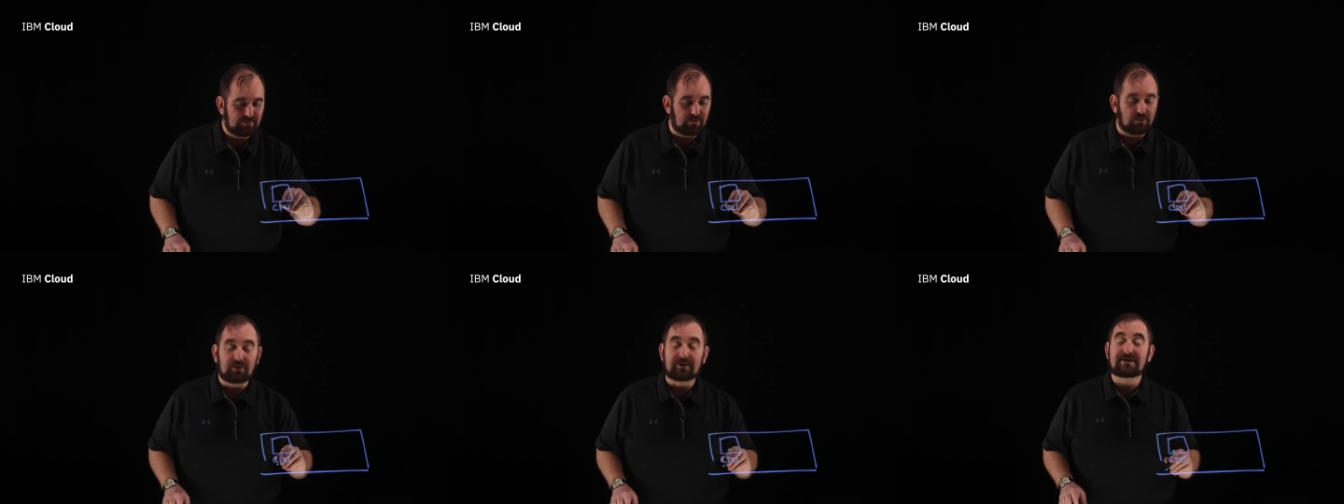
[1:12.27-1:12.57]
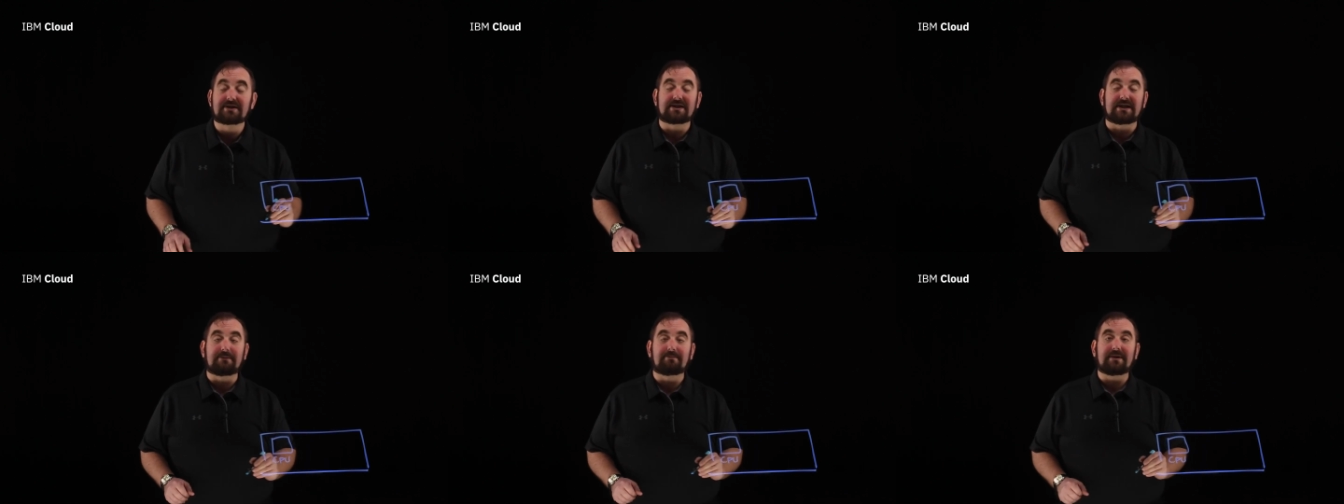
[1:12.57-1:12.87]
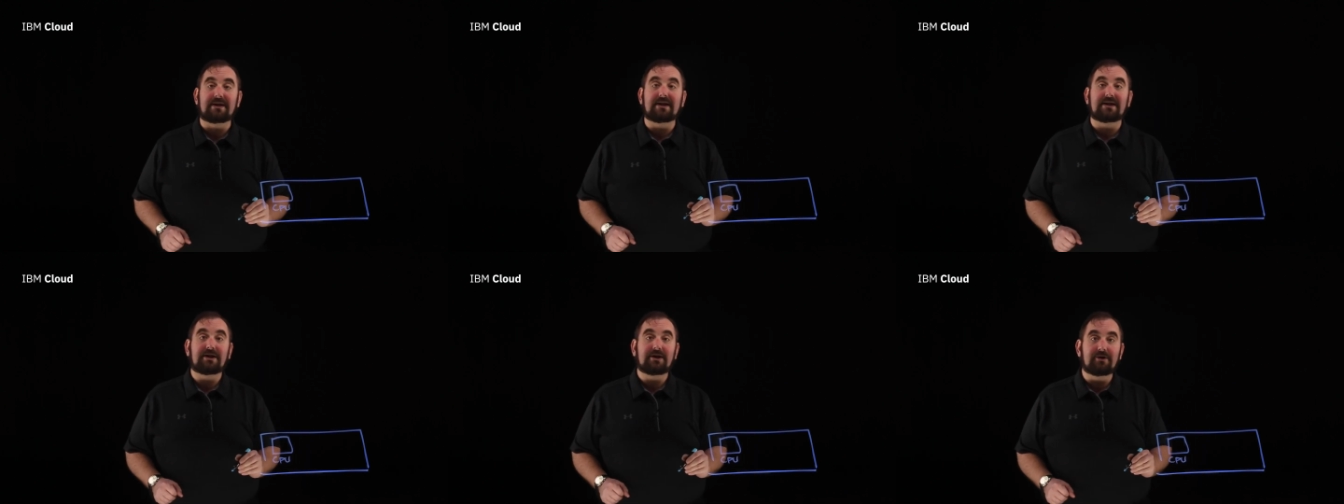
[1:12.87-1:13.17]
or
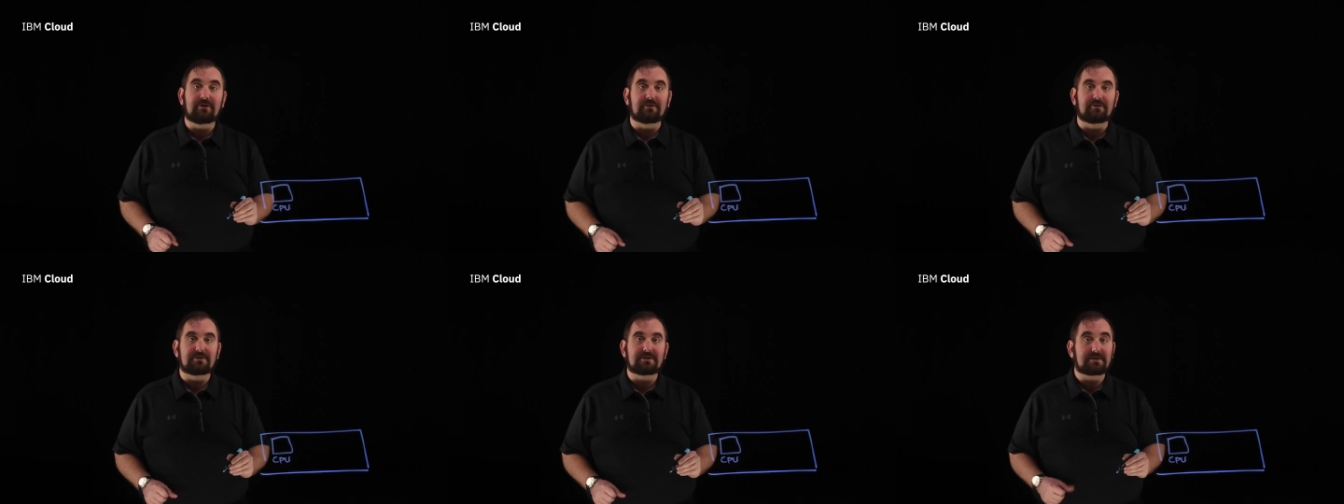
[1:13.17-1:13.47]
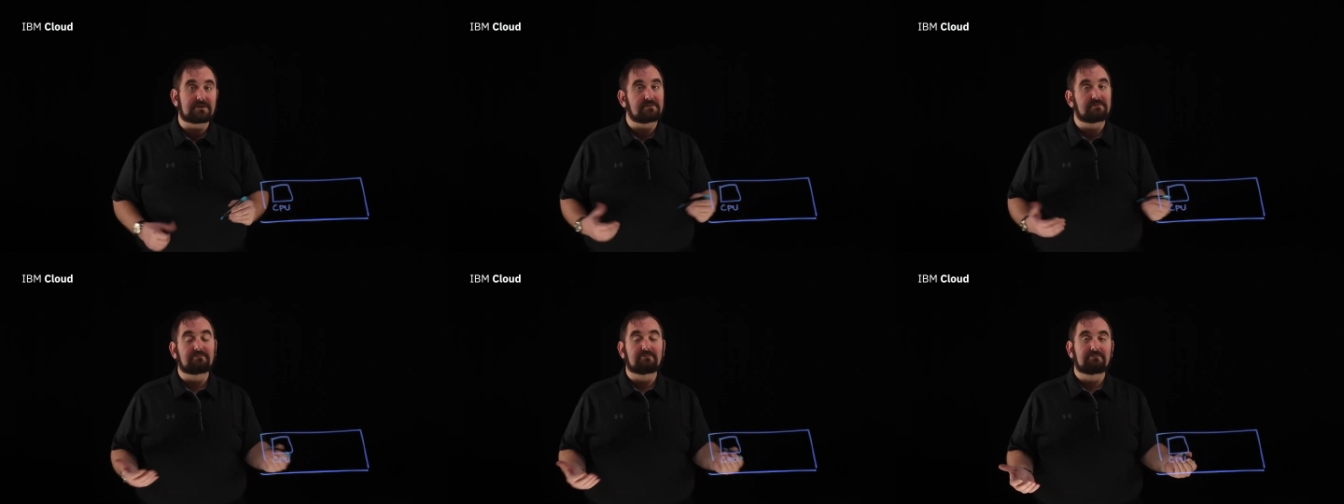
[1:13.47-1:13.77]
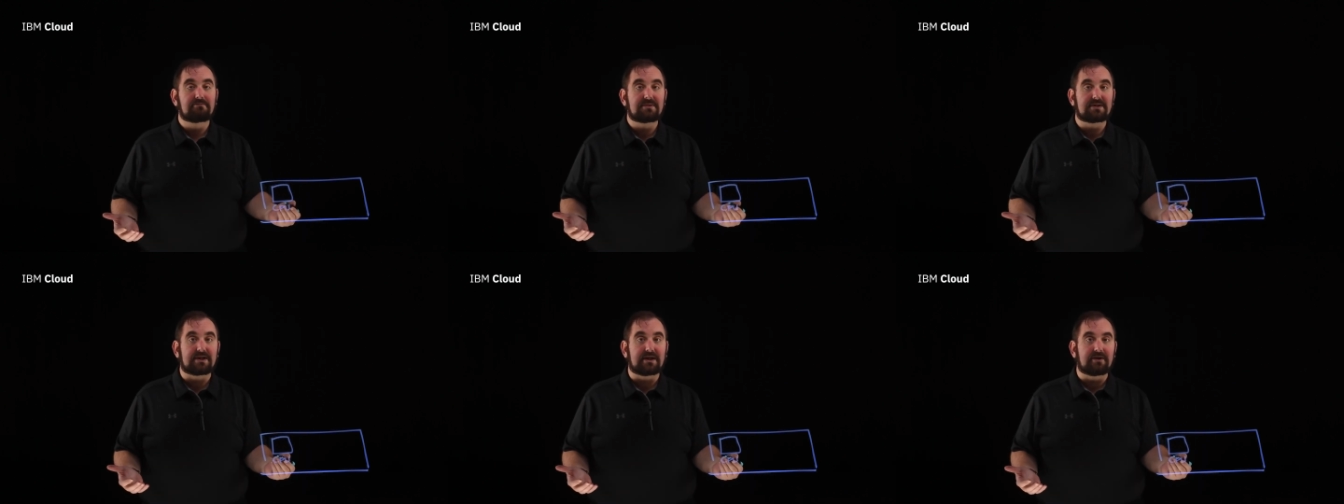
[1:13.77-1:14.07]
CPUs,
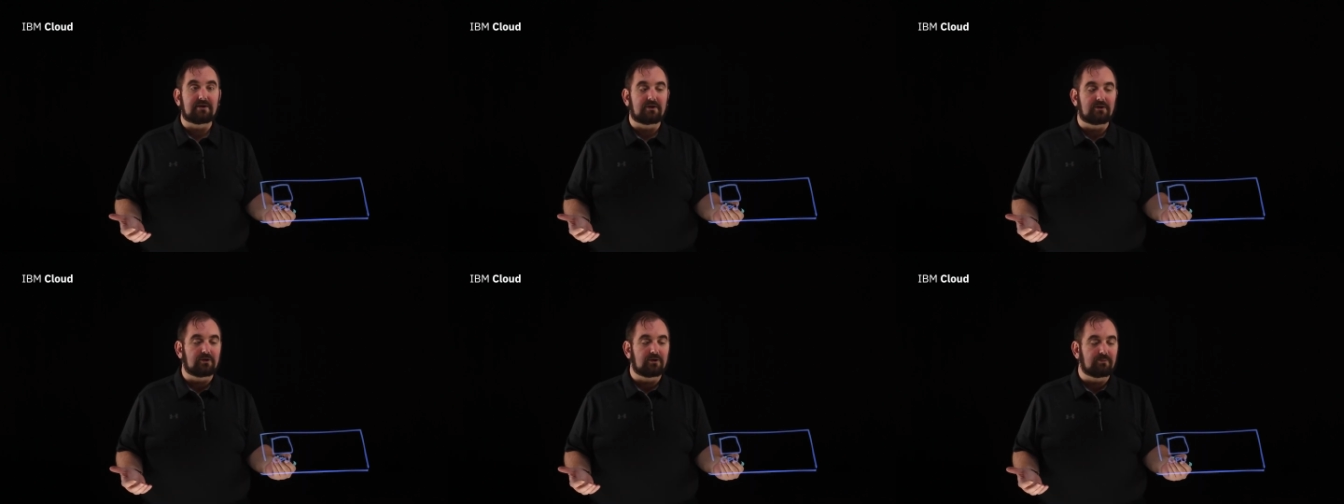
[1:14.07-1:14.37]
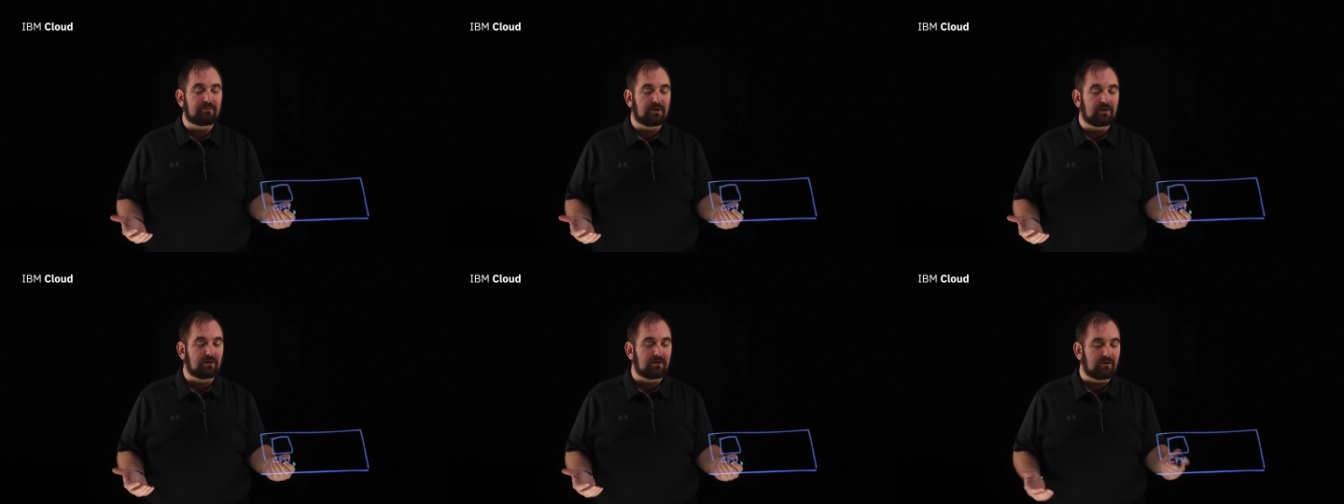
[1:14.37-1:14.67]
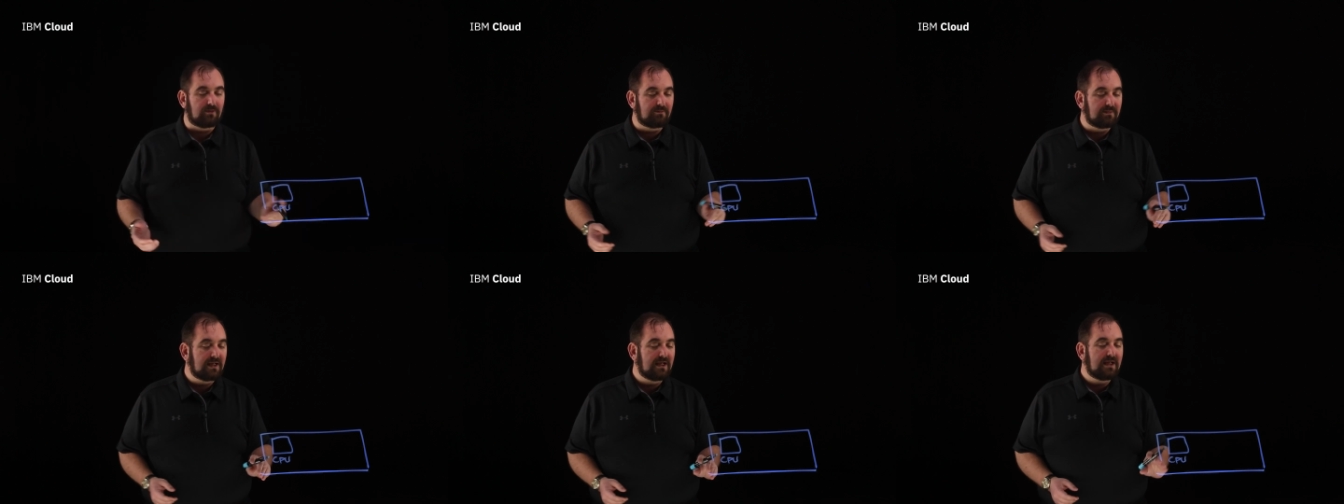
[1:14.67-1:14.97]
singular or
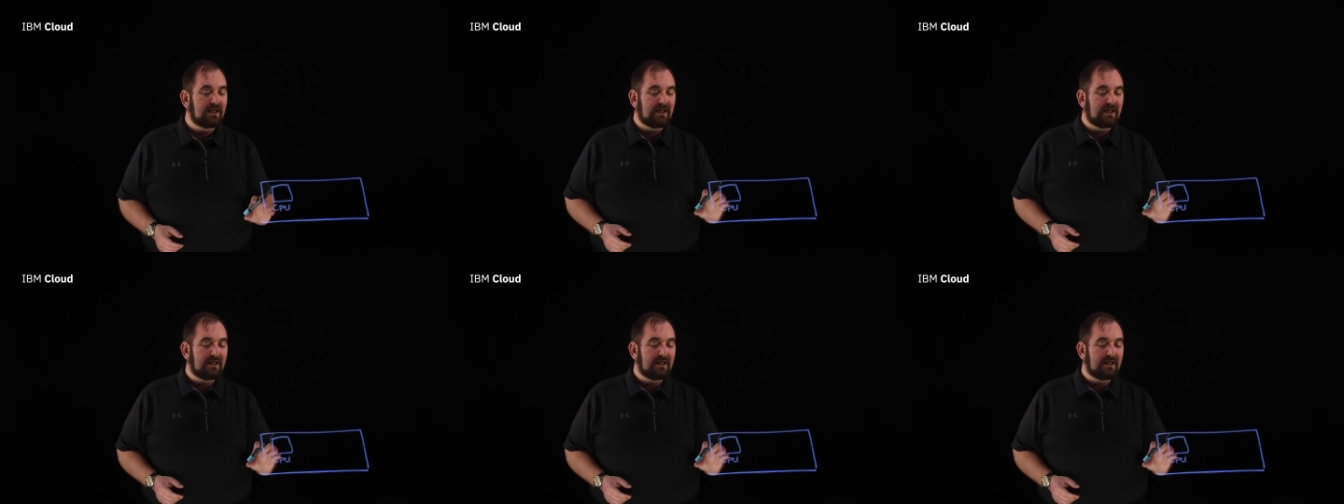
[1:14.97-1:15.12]
plural.